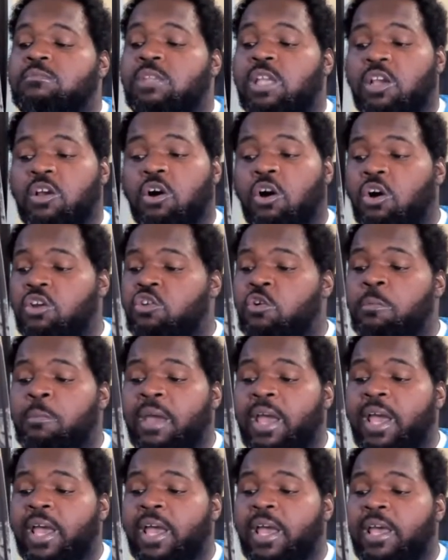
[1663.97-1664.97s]
They call you
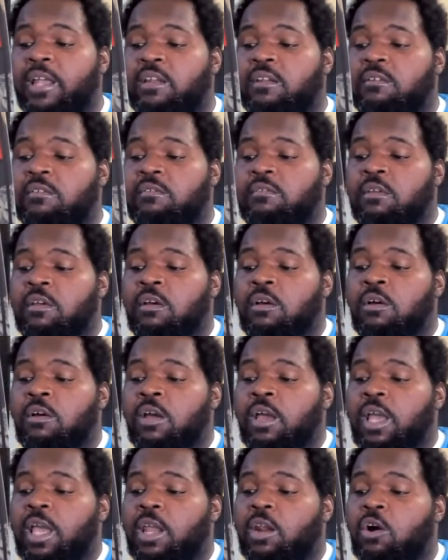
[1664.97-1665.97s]
mad
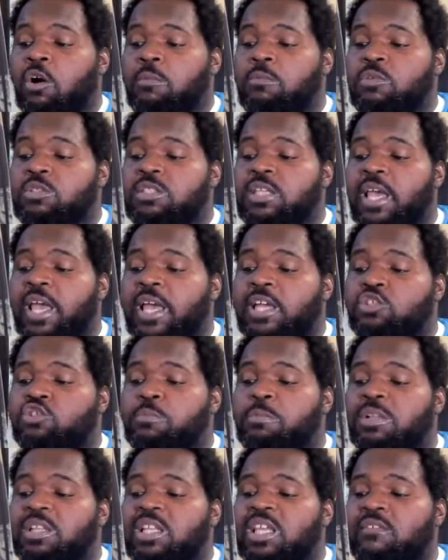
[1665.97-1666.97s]
and almost had you
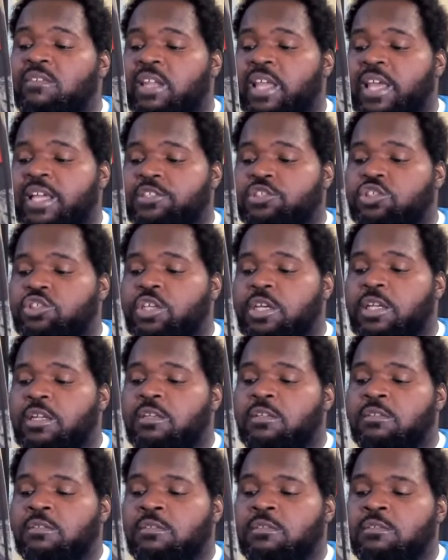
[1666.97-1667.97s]
believe in that shit.
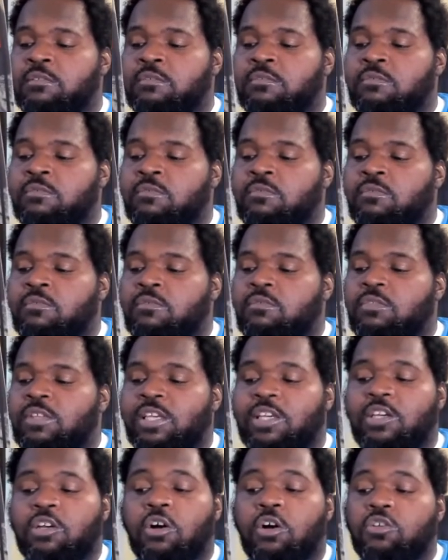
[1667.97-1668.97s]

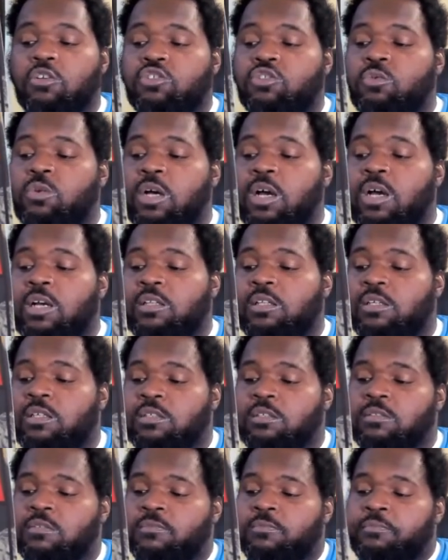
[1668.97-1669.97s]
They called you ugly
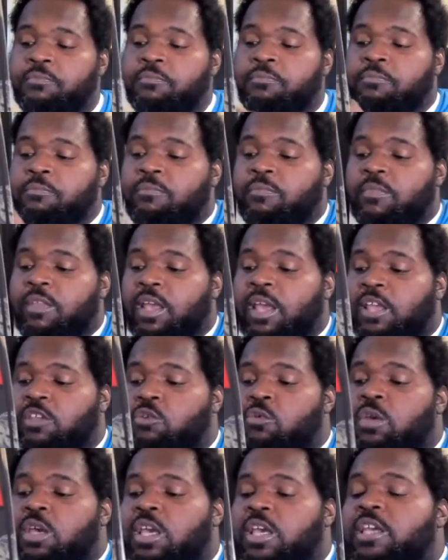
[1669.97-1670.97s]
and
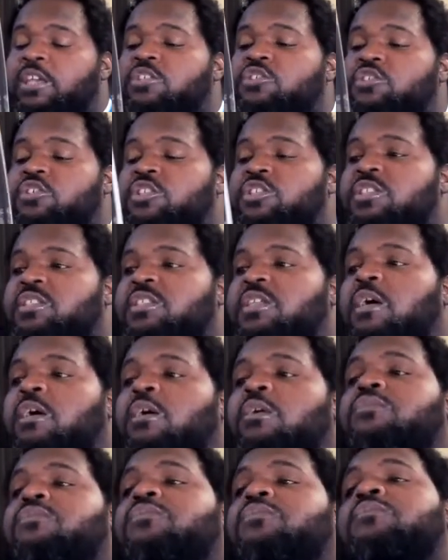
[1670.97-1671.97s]
you hid
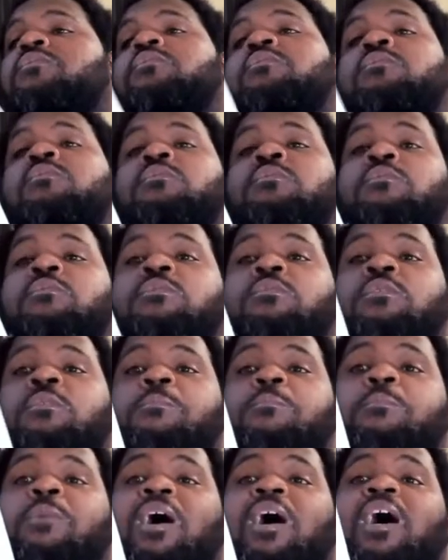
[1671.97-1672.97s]
yourself
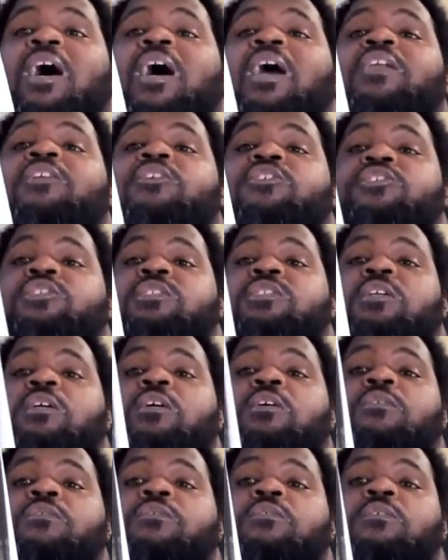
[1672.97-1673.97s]
behind
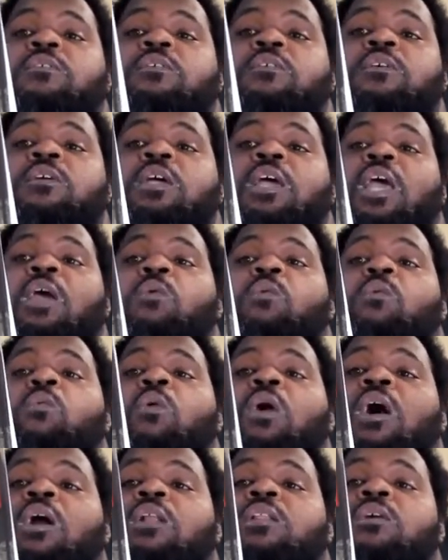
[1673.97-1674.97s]
yourself and
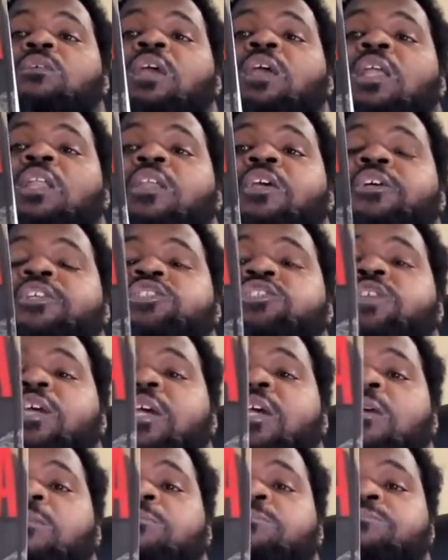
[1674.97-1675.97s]
wallowed in their
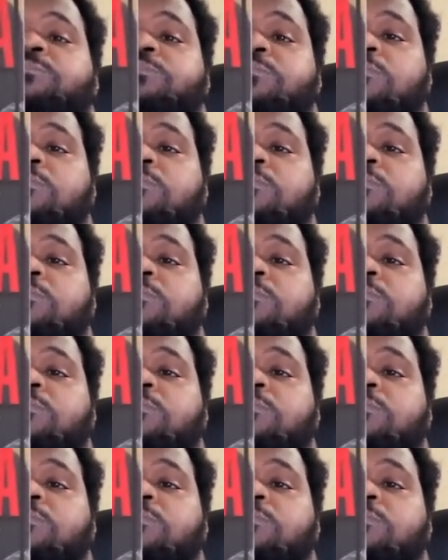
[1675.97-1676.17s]
shame.